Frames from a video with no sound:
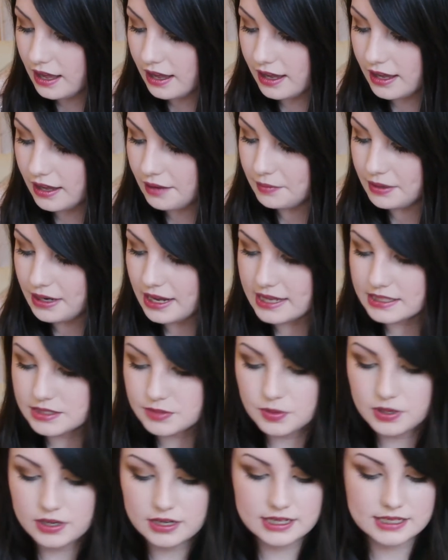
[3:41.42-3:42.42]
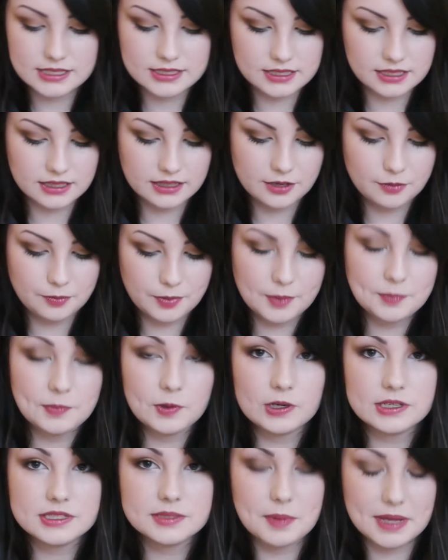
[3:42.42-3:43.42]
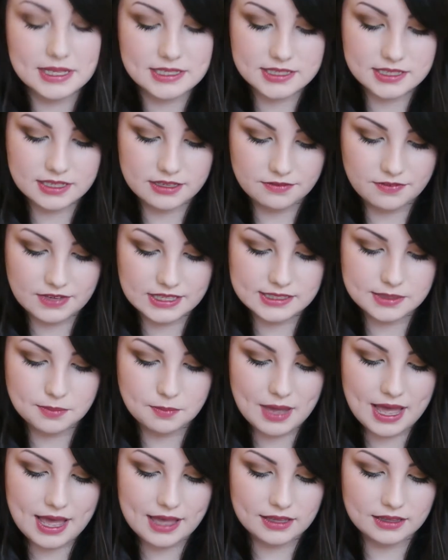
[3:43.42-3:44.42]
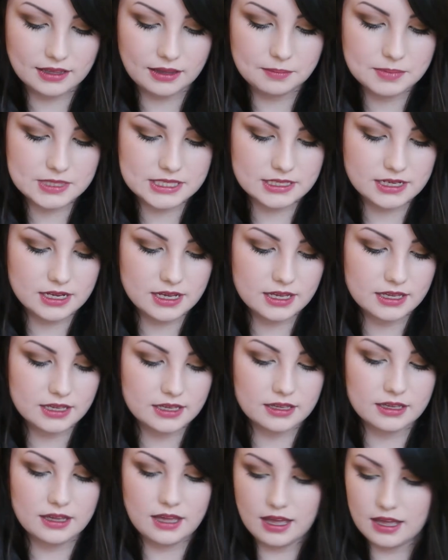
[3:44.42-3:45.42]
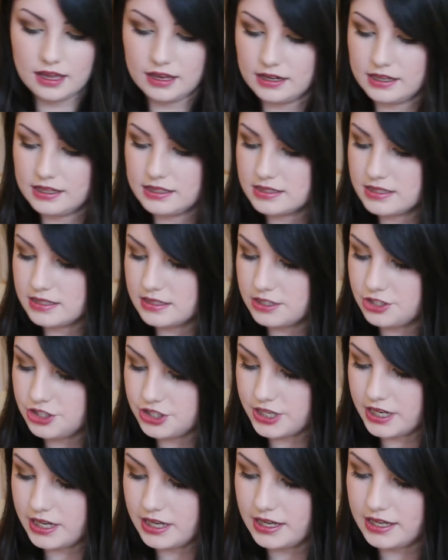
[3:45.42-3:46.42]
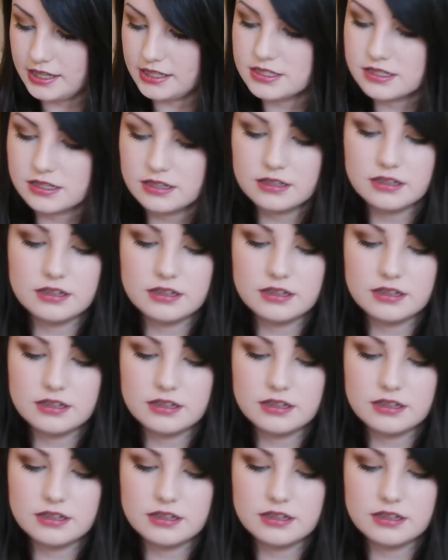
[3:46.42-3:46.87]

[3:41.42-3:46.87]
Uh, next one is a little bit more expensive, it's a MAC lipstick and it's the shade